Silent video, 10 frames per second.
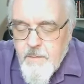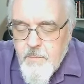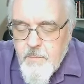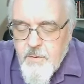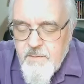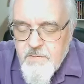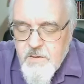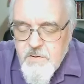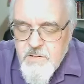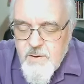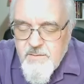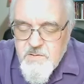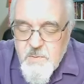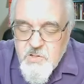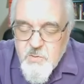We pray for those who have
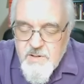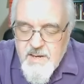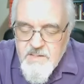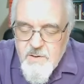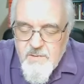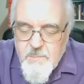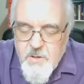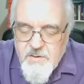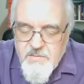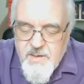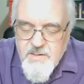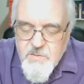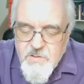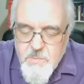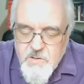special days, who have birthdays
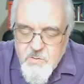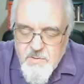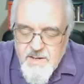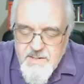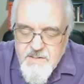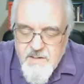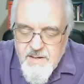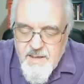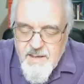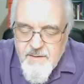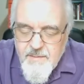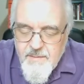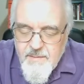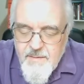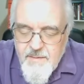or special days today.
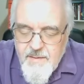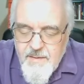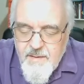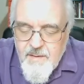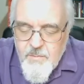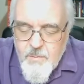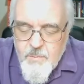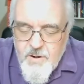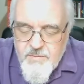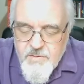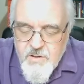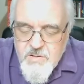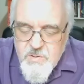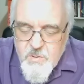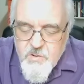We pray for
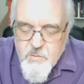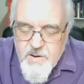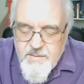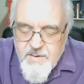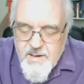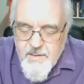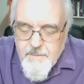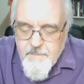those who are grieving.